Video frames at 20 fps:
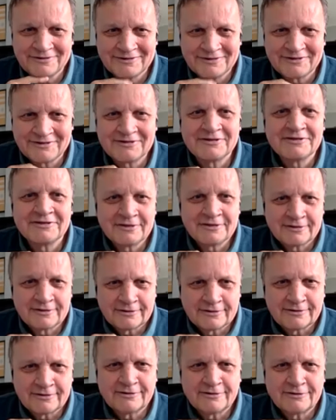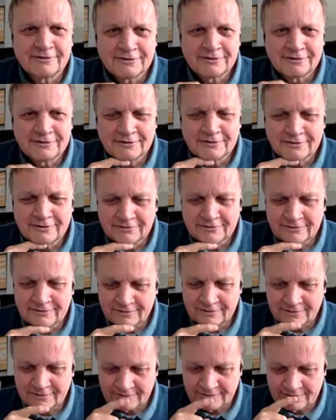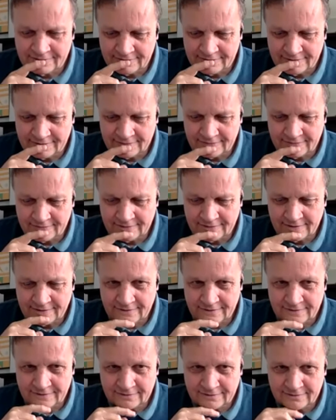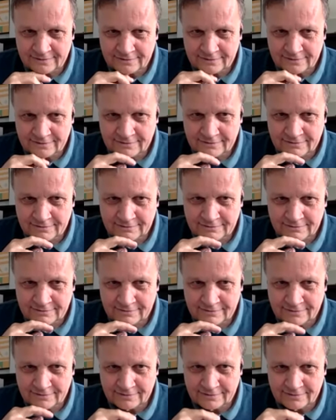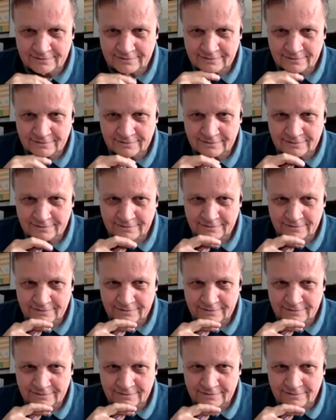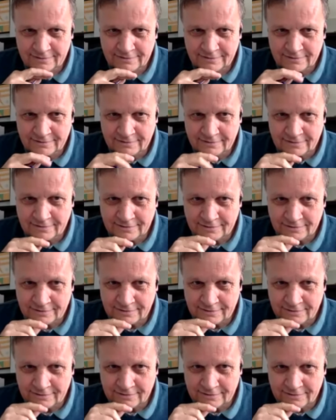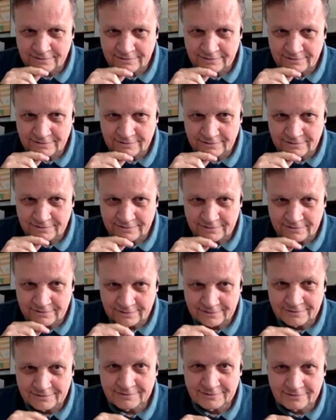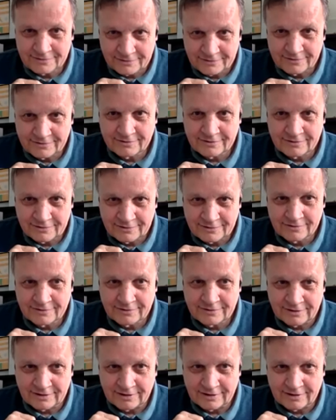The person shown says nothing.